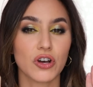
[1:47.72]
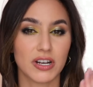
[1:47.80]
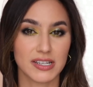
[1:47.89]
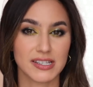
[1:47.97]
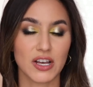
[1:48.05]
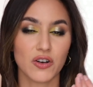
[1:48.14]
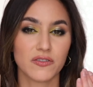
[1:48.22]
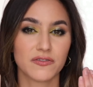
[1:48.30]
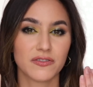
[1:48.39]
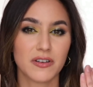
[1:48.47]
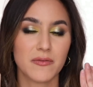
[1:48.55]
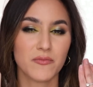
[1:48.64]
on
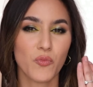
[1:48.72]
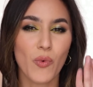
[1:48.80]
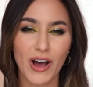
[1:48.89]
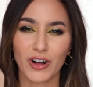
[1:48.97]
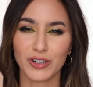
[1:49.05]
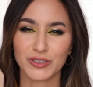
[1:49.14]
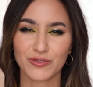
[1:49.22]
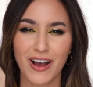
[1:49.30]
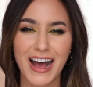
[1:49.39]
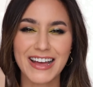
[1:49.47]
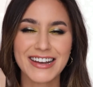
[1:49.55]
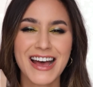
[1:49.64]
itself well,
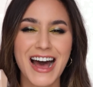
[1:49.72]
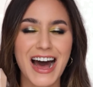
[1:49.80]
right?